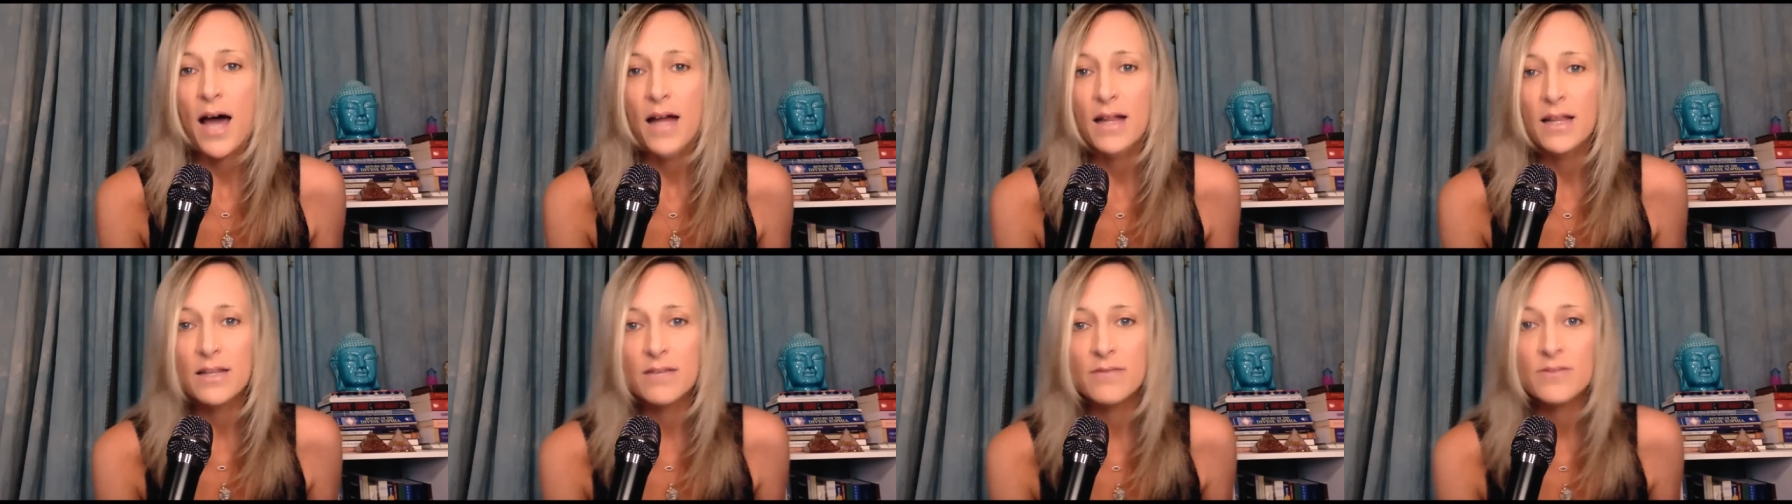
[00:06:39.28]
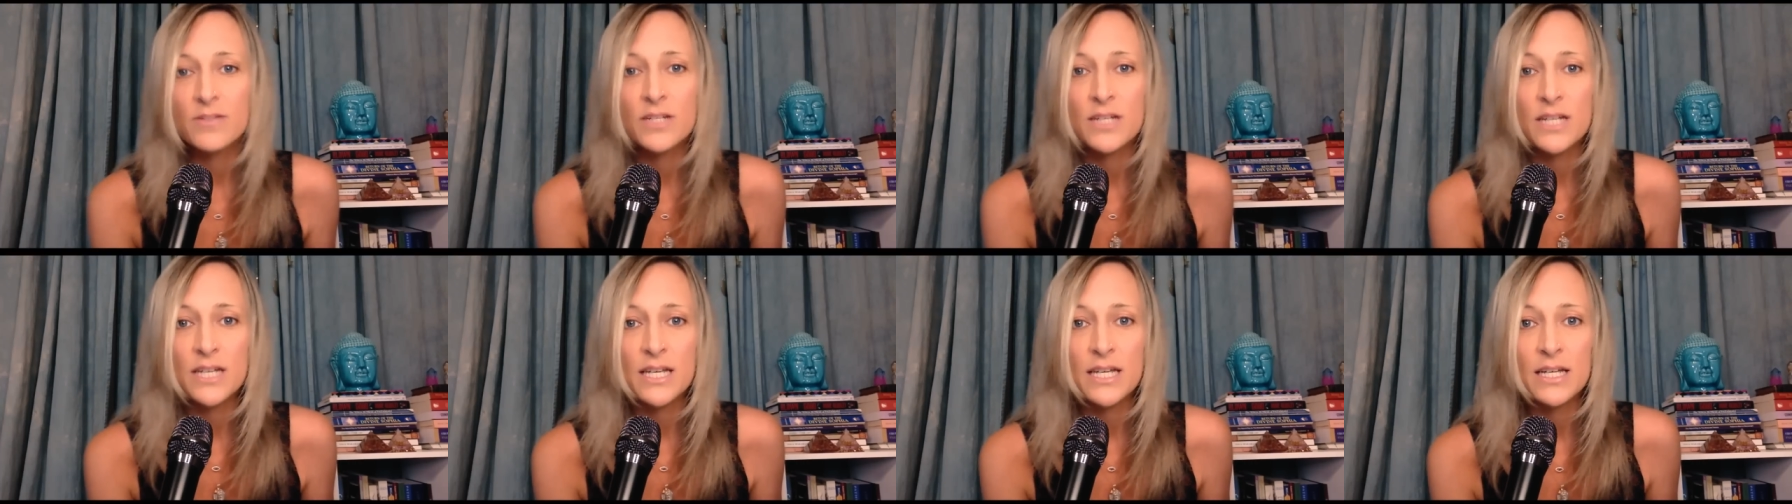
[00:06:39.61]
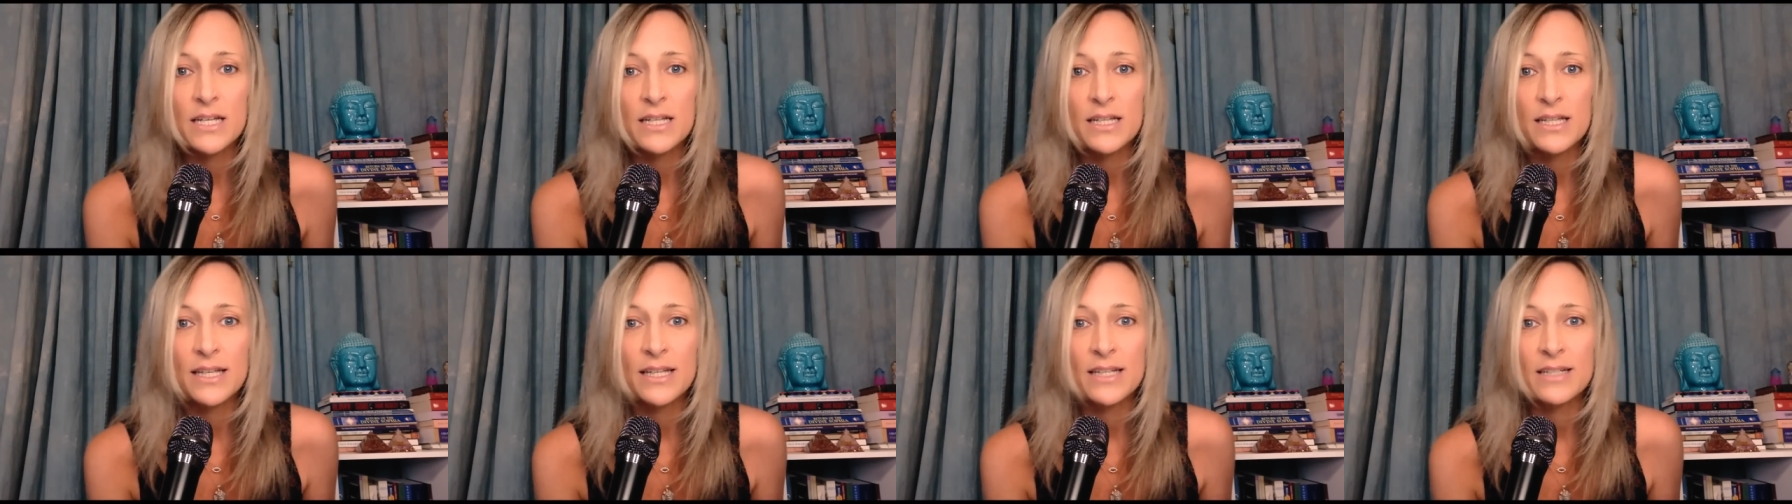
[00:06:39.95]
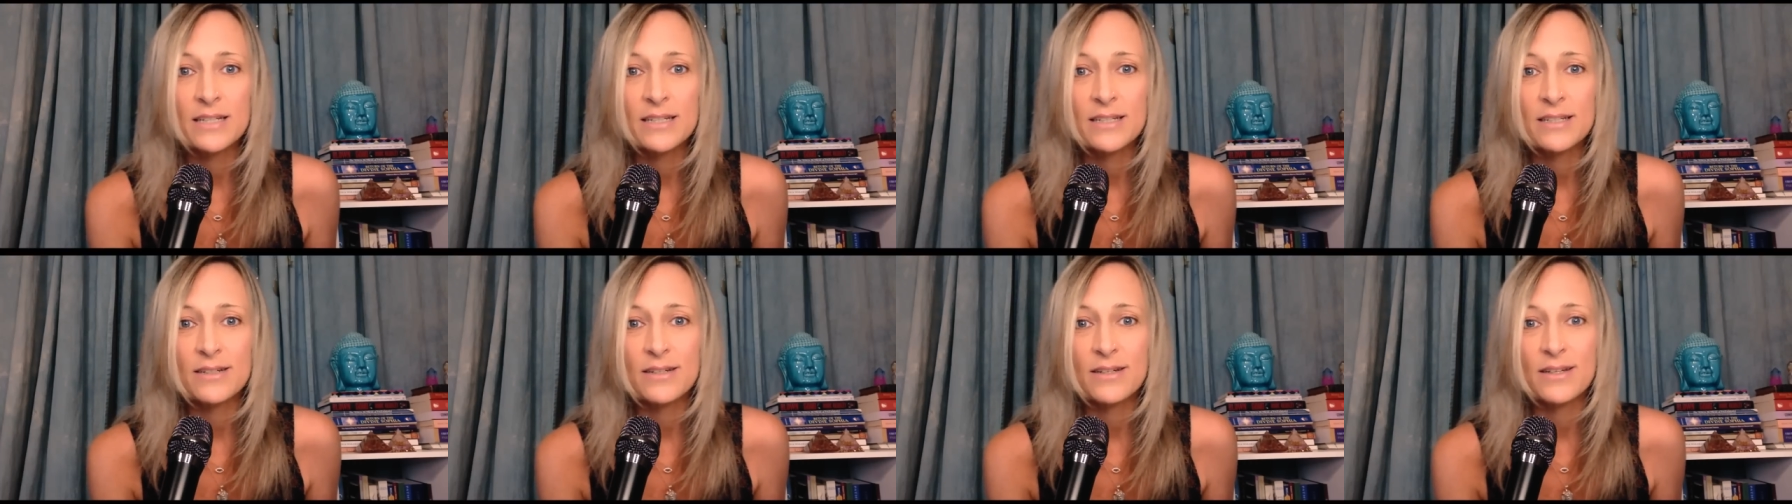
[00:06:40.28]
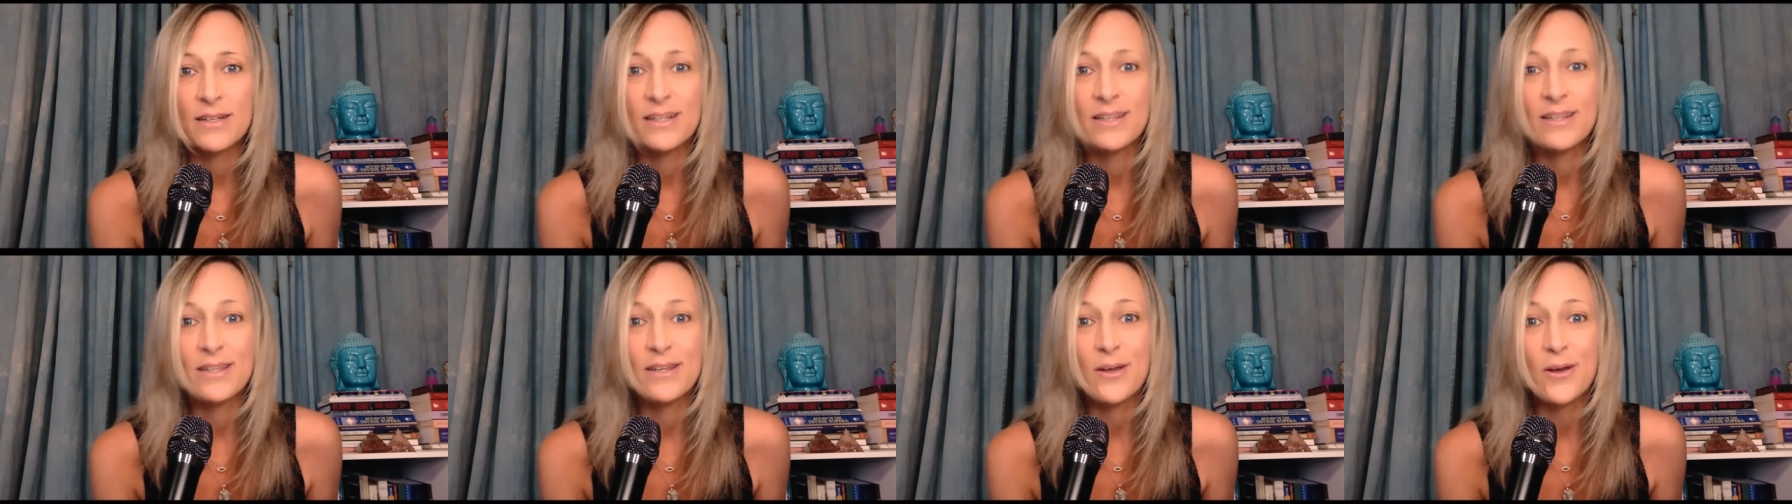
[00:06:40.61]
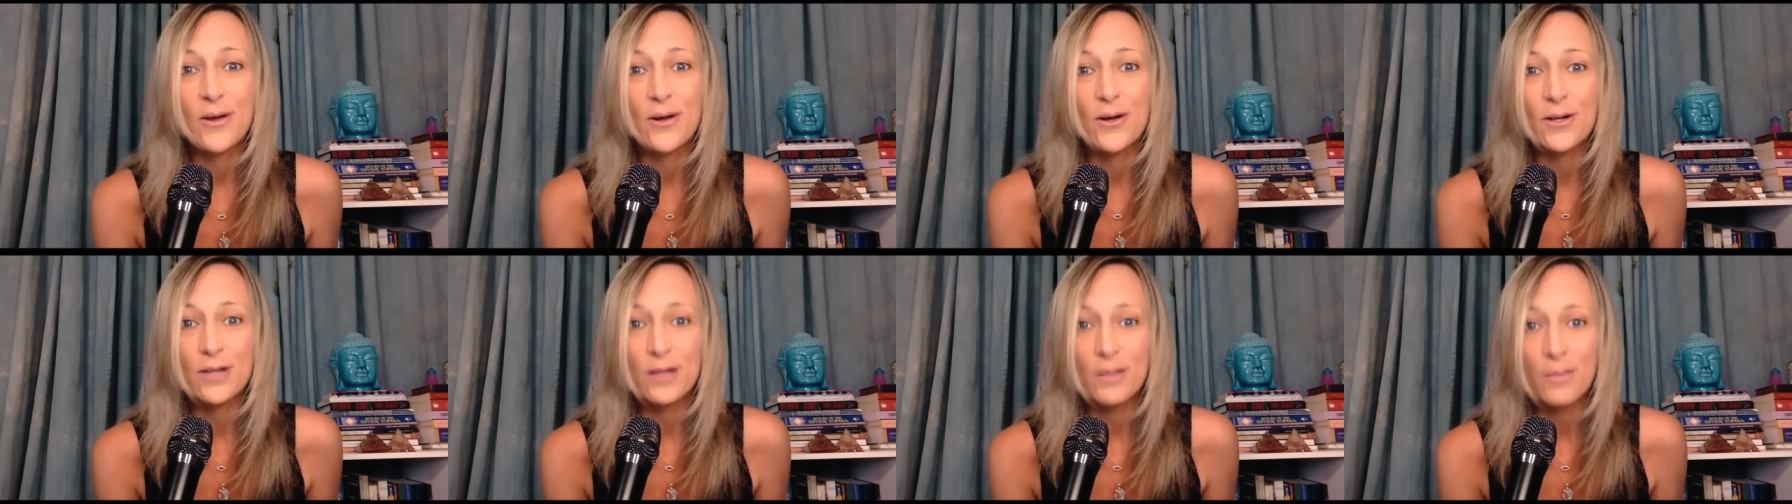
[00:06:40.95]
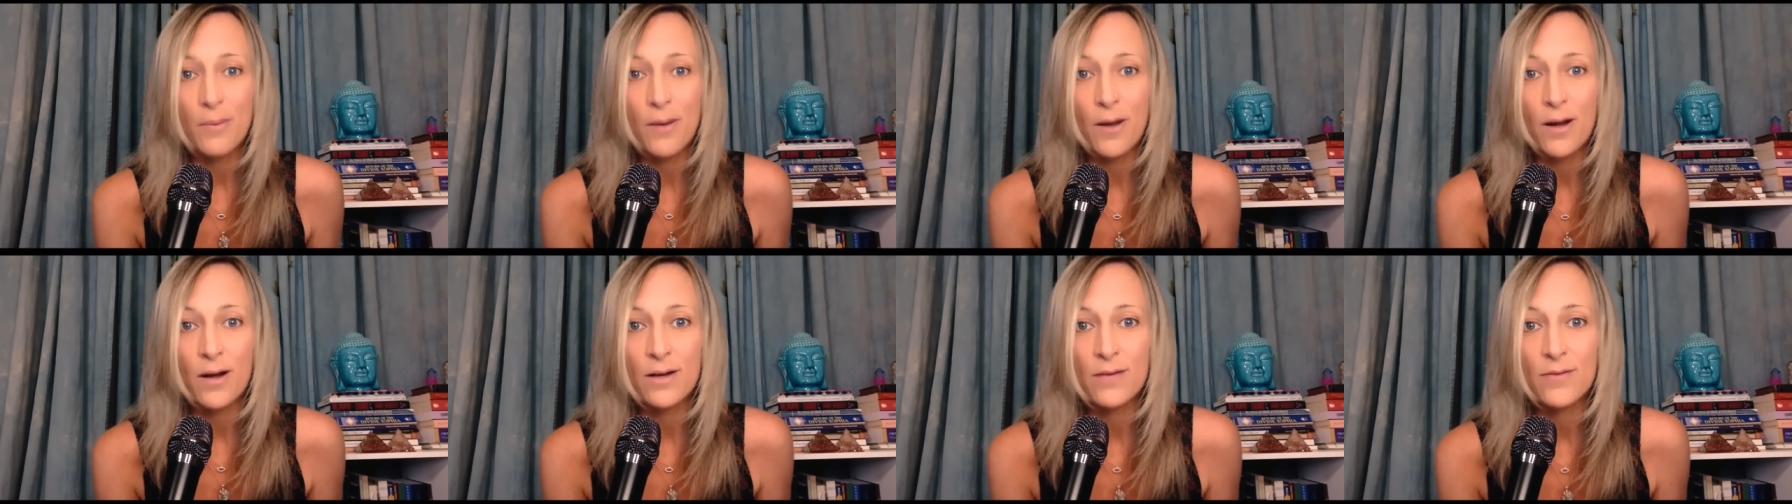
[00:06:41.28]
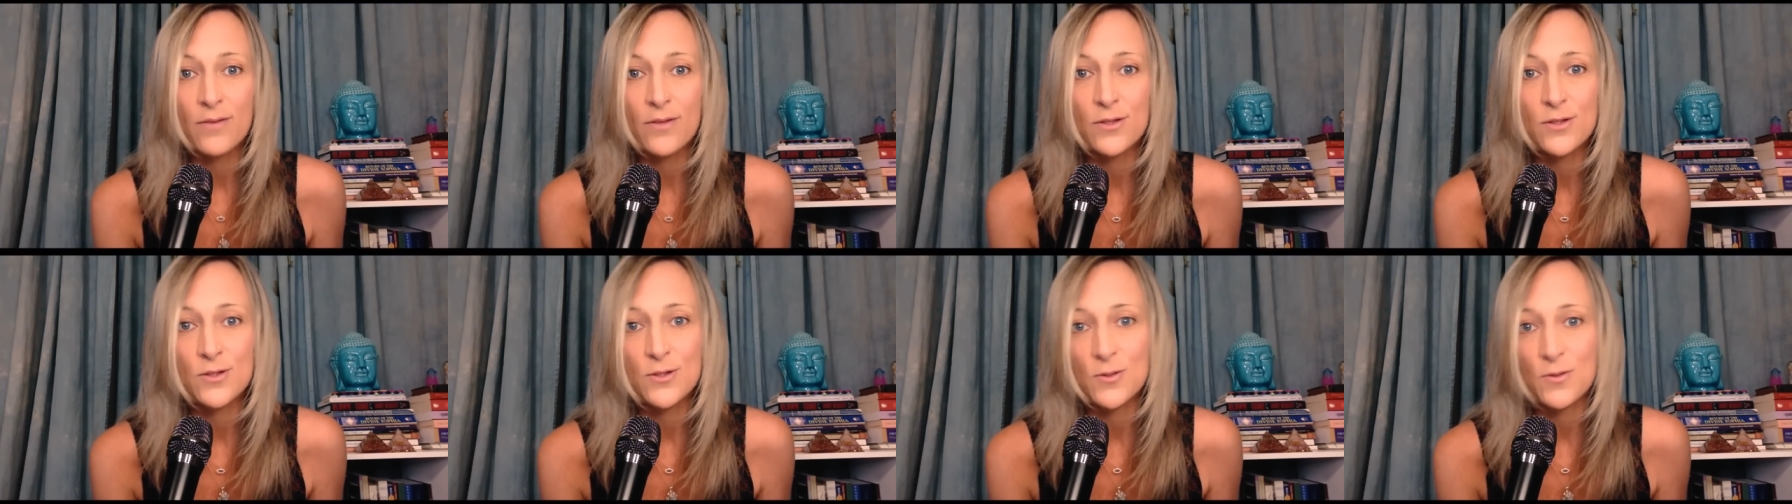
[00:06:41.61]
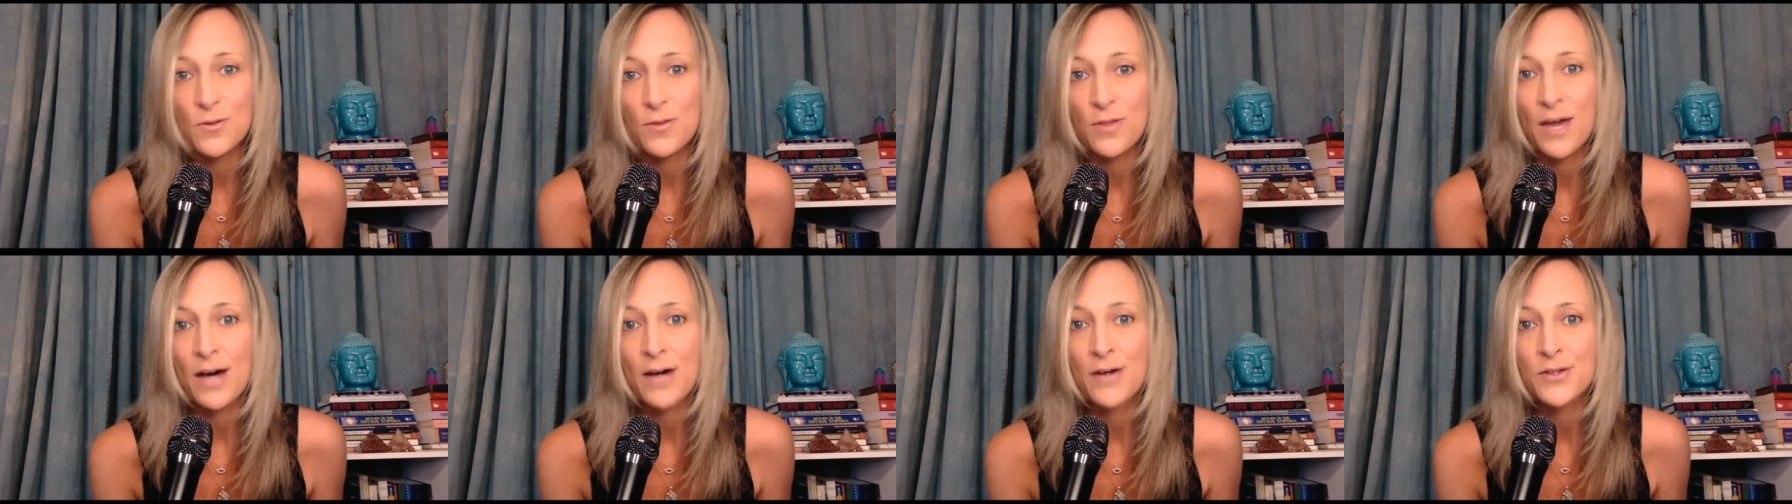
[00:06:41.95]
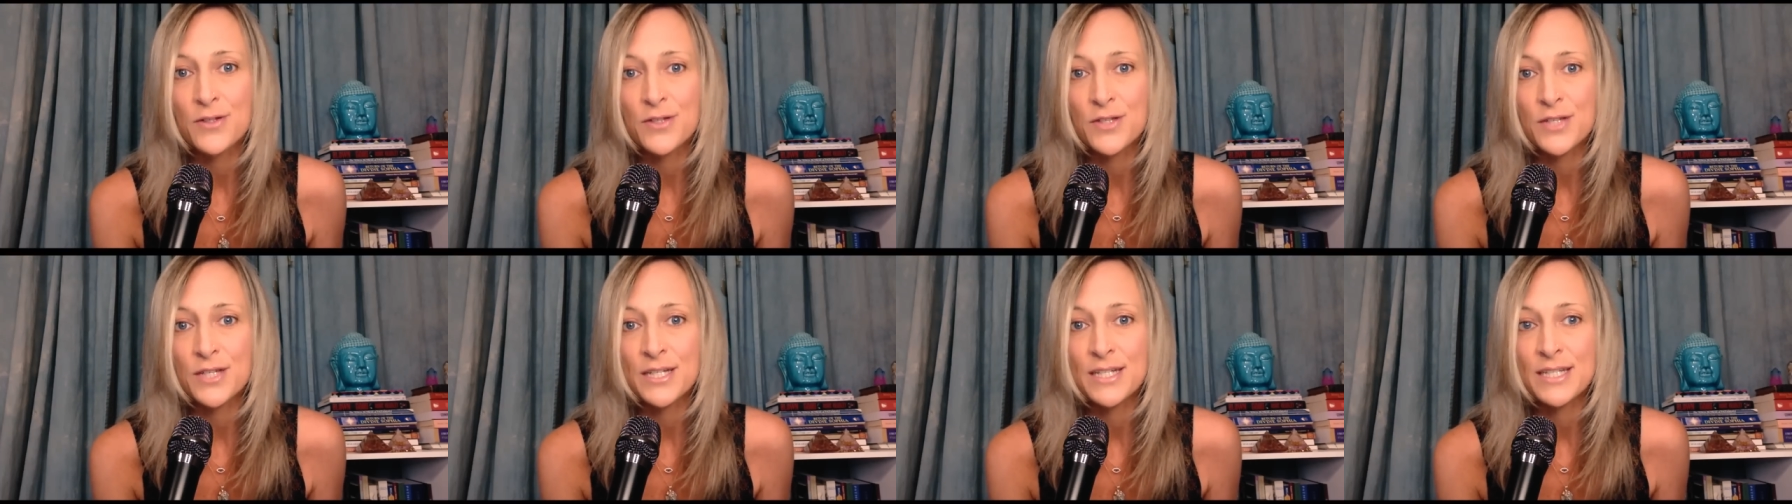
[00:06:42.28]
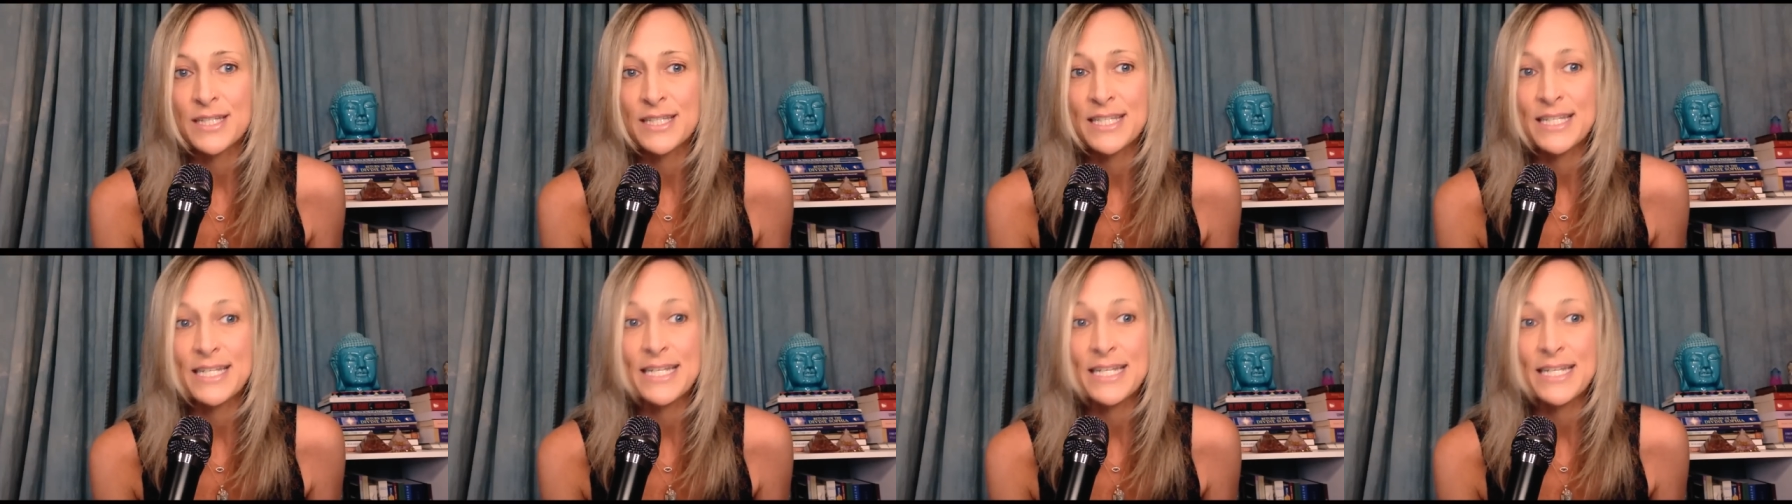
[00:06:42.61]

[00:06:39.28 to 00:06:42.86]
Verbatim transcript: I lived in England in the early part of the 2000s,